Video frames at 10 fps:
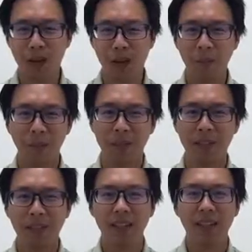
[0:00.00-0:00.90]
up,
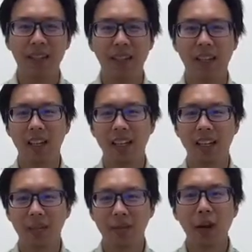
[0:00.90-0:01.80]
and
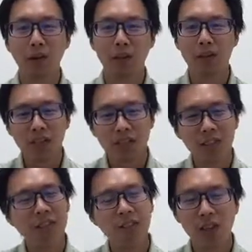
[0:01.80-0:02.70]
like
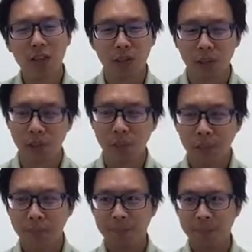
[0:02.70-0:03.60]
5-6 years ago.
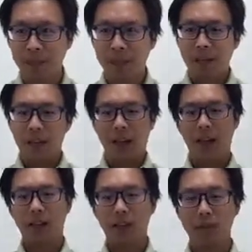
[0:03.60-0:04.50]

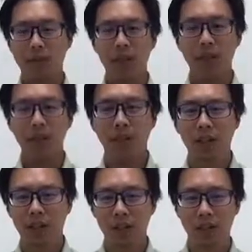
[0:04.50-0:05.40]
And it was
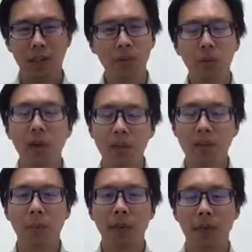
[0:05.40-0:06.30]
I was quite
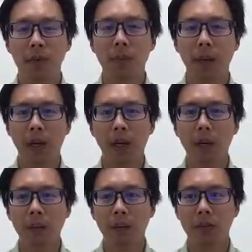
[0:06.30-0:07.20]
surprised by
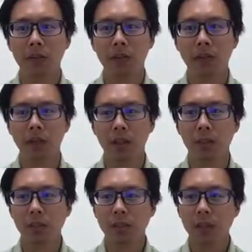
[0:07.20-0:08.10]

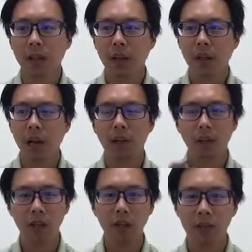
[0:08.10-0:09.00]
how
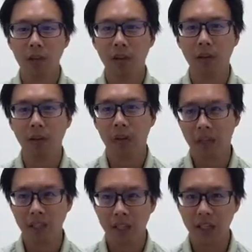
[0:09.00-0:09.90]
little I
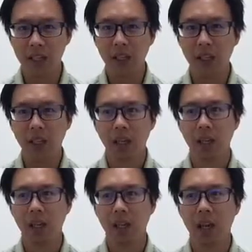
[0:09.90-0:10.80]
did
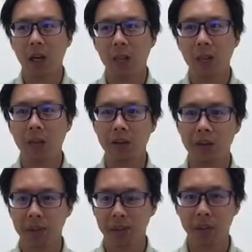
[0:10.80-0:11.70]
and how big of
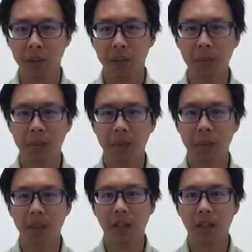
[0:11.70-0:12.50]
an improvement